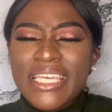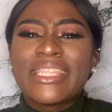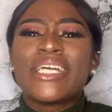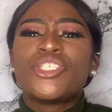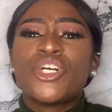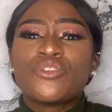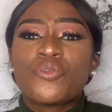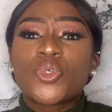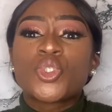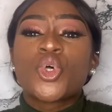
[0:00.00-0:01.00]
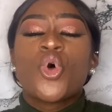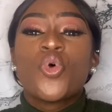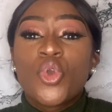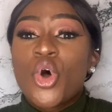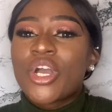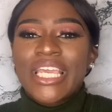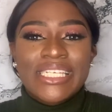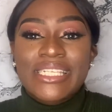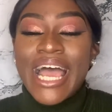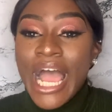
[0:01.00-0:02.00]
in their church for so long,
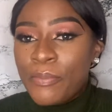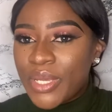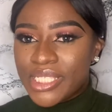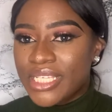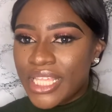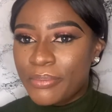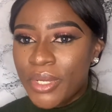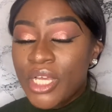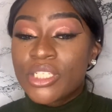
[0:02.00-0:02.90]
it's a habit to them.